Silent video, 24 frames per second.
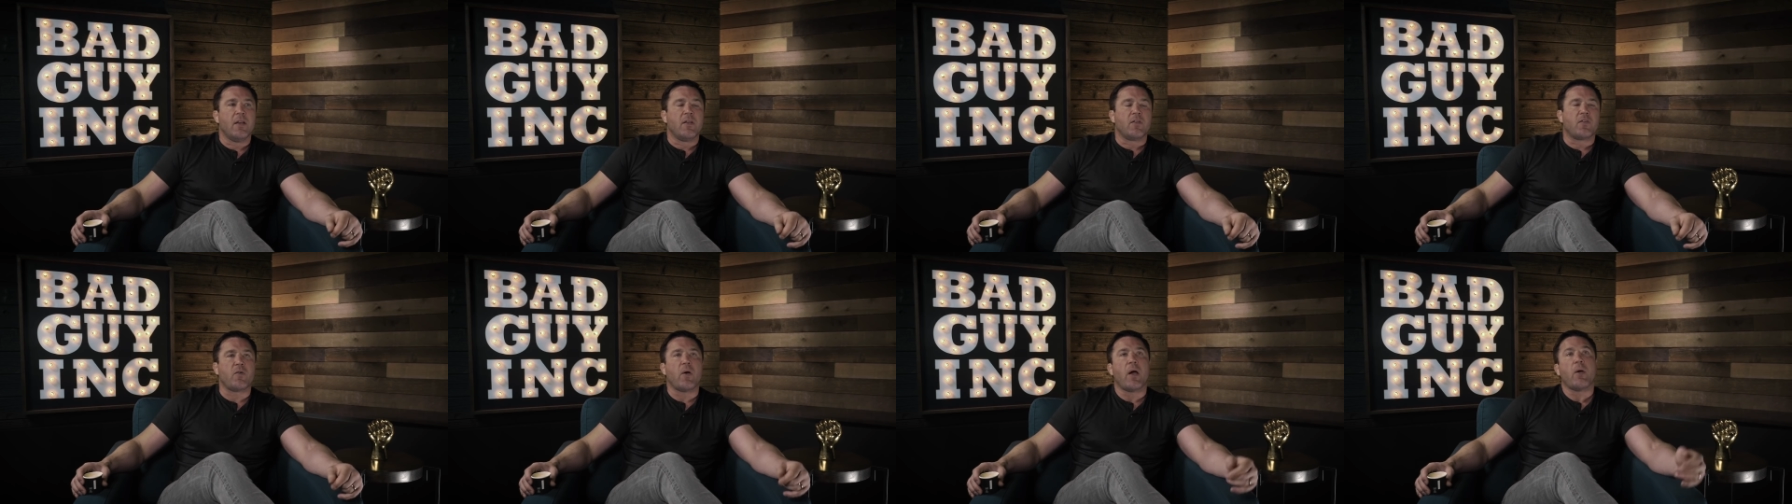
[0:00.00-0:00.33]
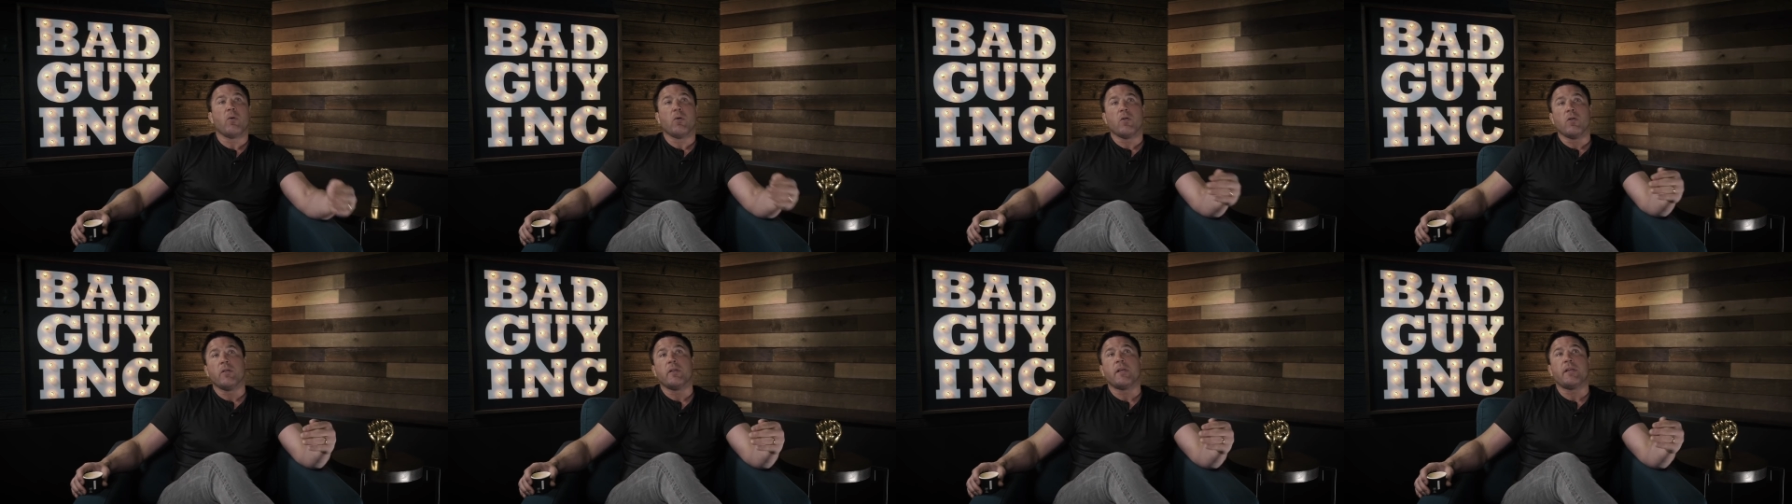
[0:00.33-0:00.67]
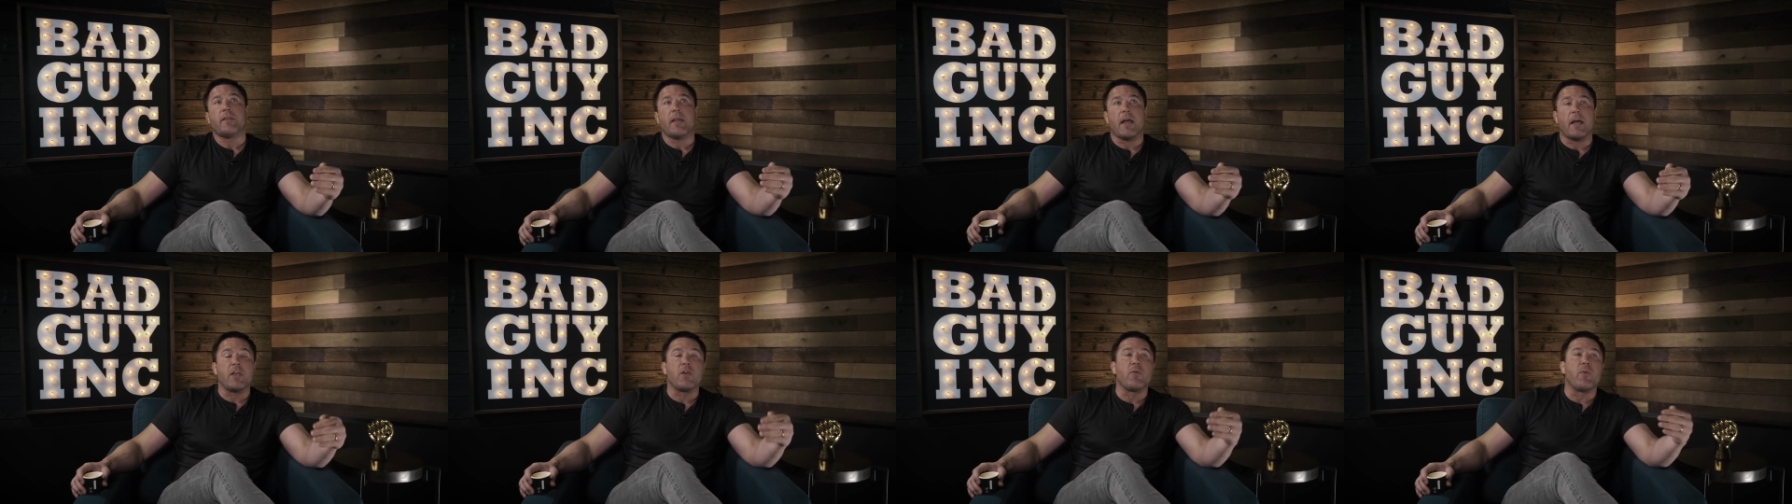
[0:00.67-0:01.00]
So I will only
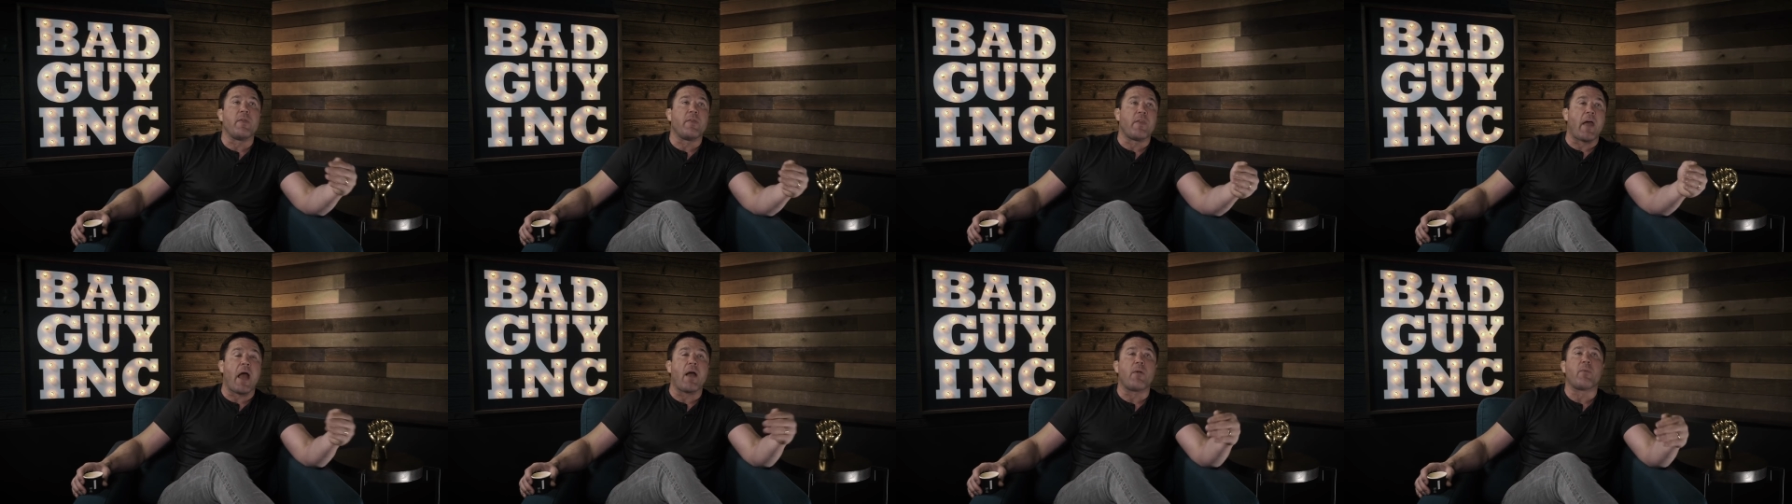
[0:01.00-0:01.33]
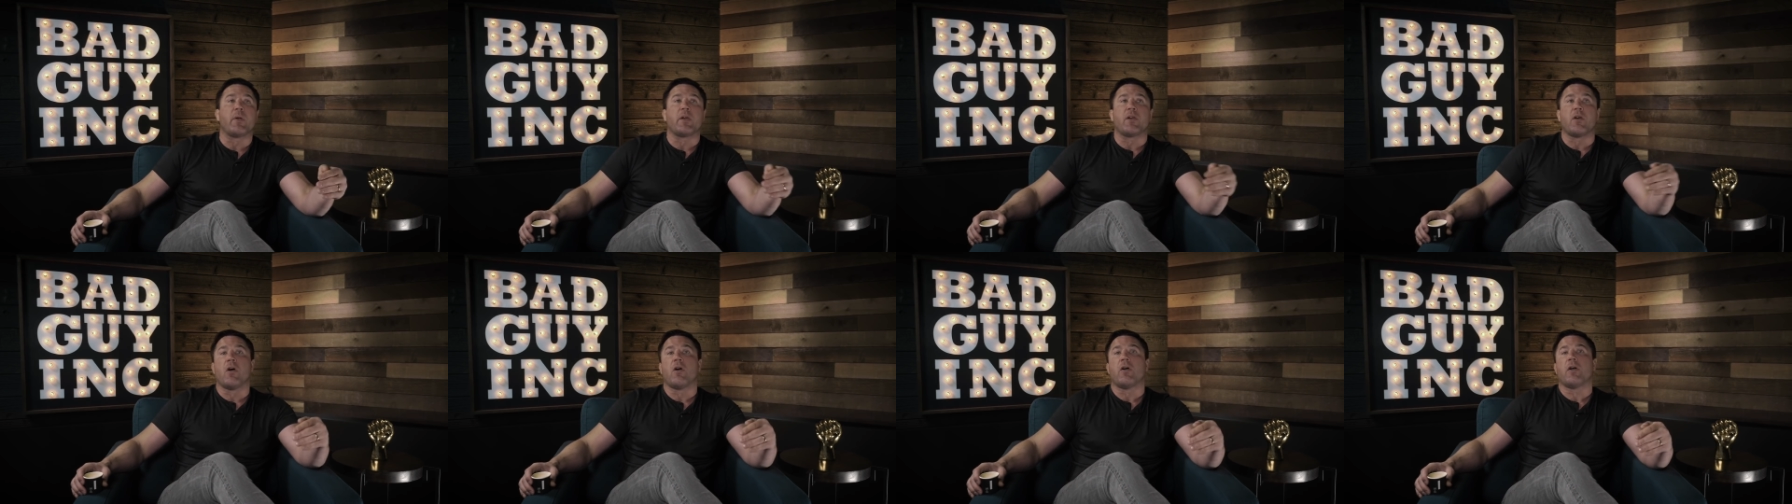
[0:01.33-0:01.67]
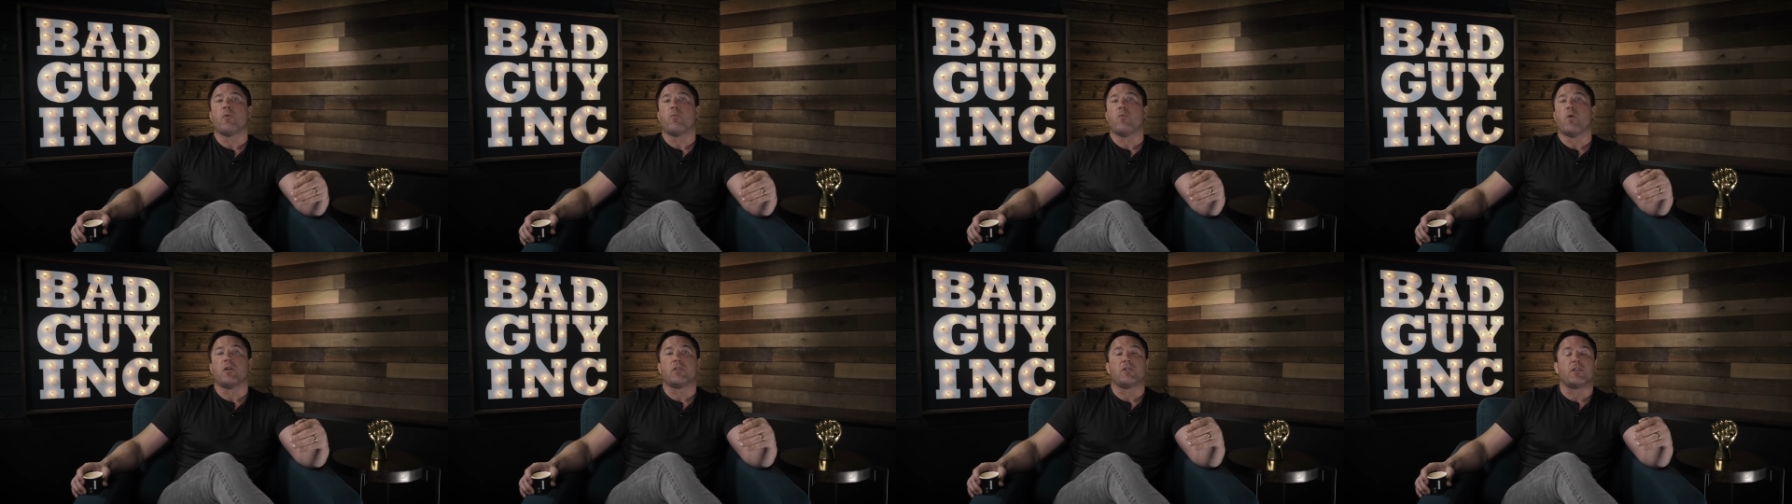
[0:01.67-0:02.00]
tell you in that regard,
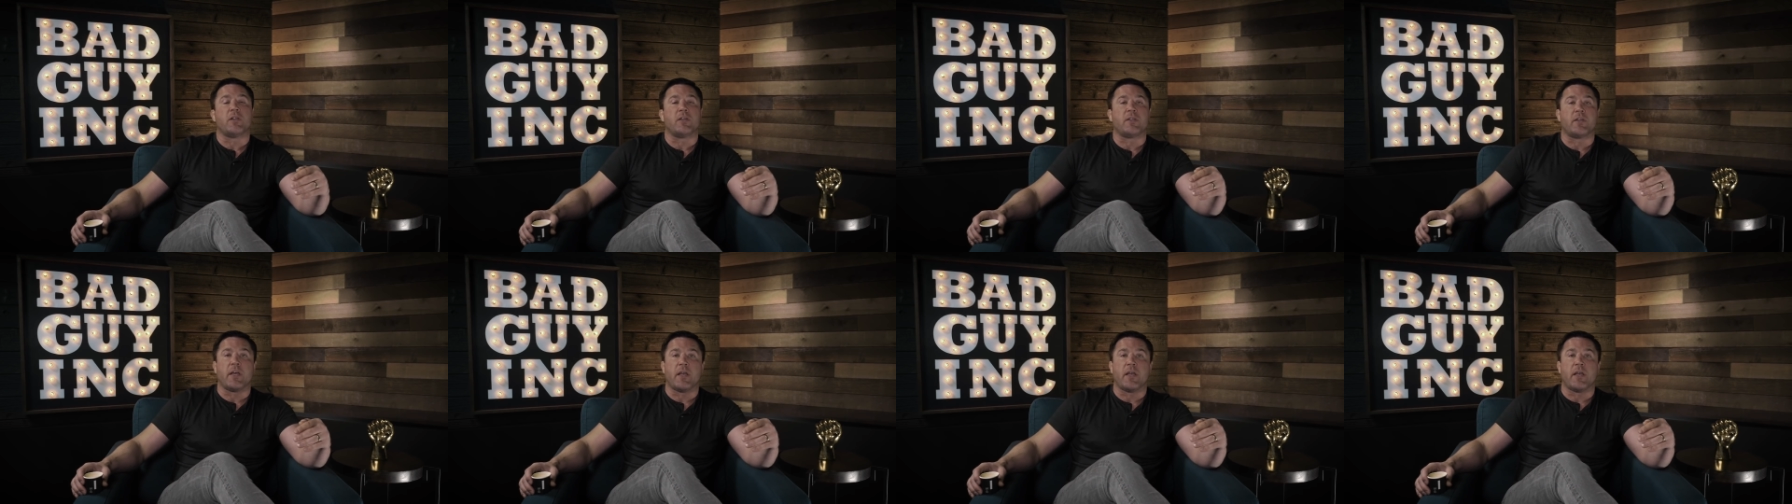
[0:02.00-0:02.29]
it wasn't